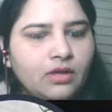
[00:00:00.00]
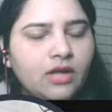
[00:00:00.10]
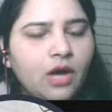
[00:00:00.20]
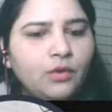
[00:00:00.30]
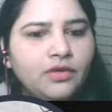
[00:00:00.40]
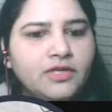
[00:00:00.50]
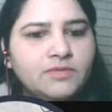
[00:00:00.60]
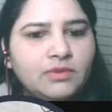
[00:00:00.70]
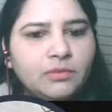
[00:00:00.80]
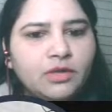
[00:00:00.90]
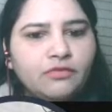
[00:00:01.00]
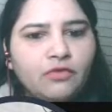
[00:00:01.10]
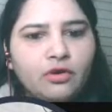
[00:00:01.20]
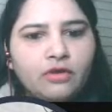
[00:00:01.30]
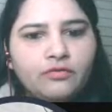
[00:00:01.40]
nowadays people are
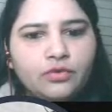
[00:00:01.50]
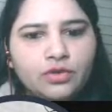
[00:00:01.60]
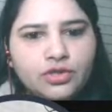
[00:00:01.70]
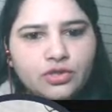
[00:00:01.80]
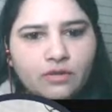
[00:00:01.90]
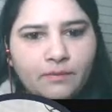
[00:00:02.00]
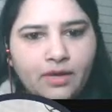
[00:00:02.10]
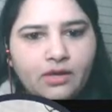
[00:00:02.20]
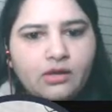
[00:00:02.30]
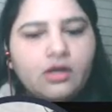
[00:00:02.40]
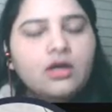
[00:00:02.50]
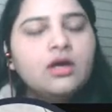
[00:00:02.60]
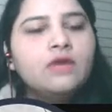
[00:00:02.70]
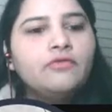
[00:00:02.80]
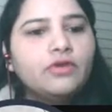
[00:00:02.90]
fond of doing shopping.
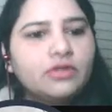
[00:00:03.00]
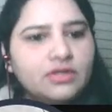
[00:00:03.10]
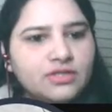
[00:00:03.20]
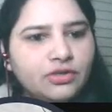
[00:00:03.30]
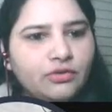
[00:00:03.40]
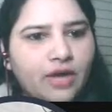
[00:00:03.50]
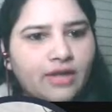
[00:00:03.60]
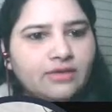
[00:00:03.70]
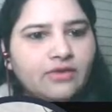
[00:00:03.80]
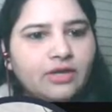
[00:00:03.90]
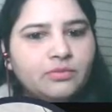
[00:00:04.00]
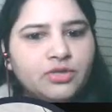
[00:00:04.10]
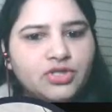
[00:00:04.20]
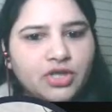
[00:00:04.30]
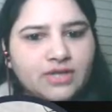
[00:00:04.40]
For this, you can
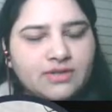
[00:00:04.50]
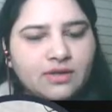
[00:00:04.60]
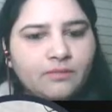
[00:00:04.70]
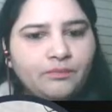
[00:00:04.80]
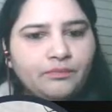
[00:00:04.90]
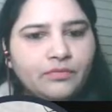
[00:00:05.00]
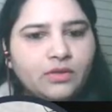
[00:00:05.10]
write purchasing.